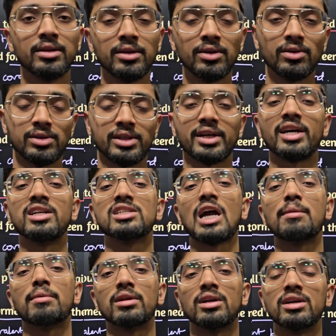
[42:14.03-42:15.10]
the second
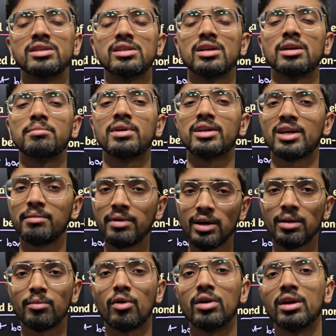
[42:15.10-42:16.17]
chapter, that is nothing but chemical
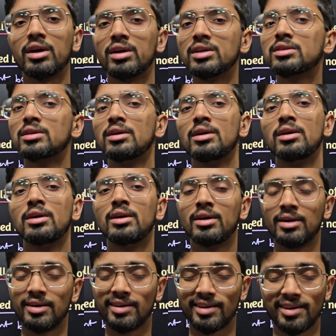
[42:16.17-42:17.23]
bonding, is
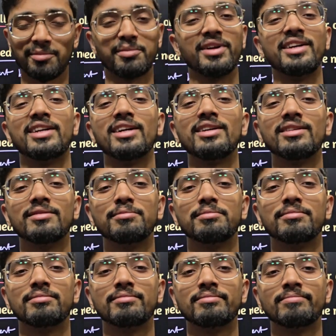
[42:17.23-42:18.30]
completed.
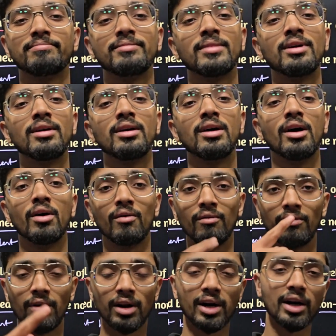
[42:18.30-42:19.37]

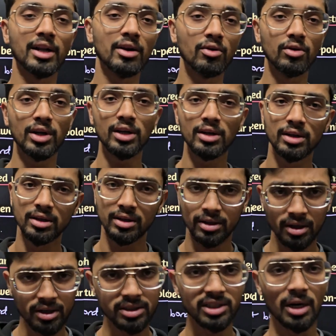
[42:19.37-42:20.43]
We'll continue the
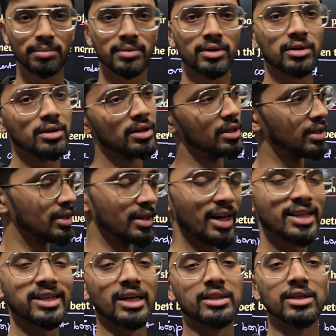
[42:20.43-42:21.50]
third chapter in the
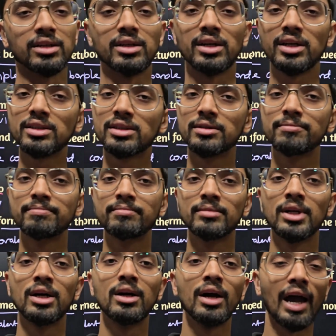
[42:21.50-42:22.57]
next lecture, that is
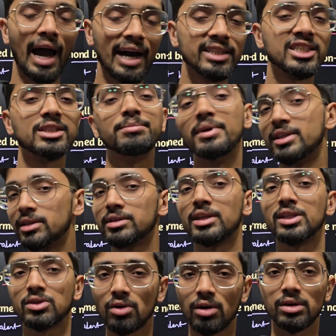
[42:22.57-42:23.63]
acid, bases, and
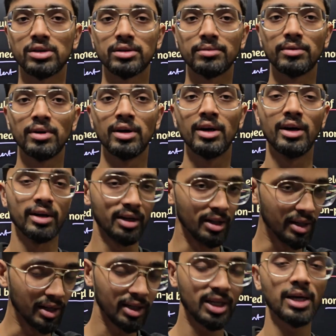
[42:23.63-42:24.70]
salts. Till
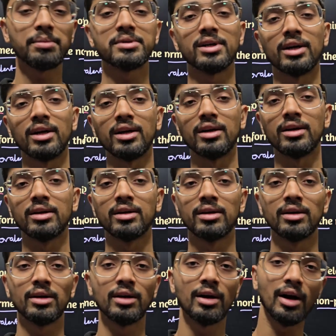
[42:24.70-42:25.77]
then, keep studying
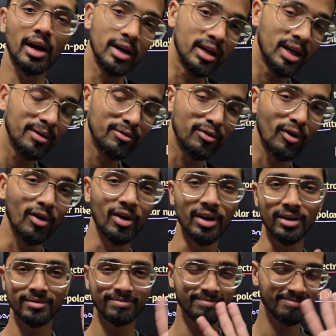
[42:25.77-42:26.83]
and keep
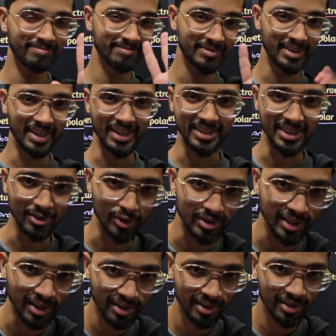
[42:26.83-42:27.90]
following Easy Notes
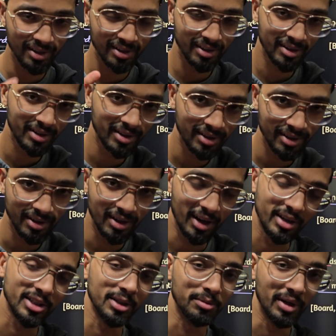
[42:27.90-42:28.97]
and
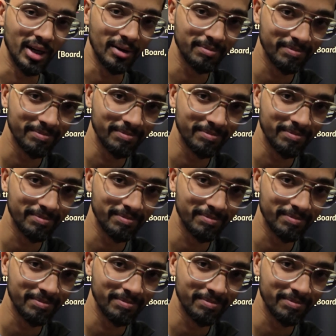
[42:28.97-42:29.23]
Arshad Bhaiya.